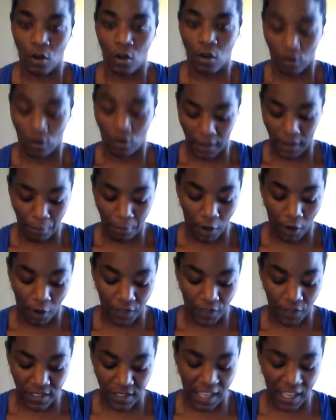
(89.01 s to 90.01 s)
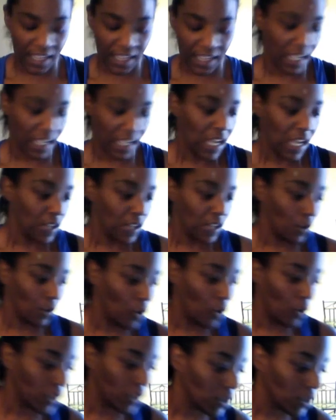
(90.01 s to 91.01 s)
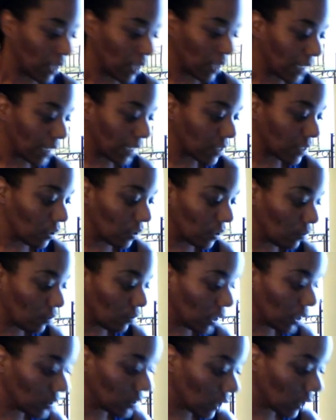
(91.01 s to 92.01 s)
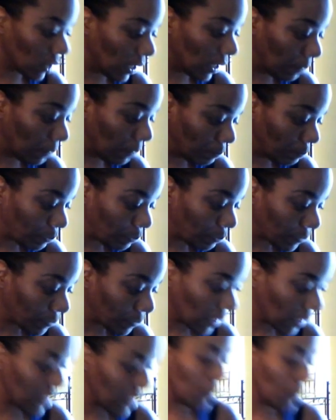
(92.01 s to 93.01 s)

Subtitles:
on that part that's hanging, the question, like I said, was, is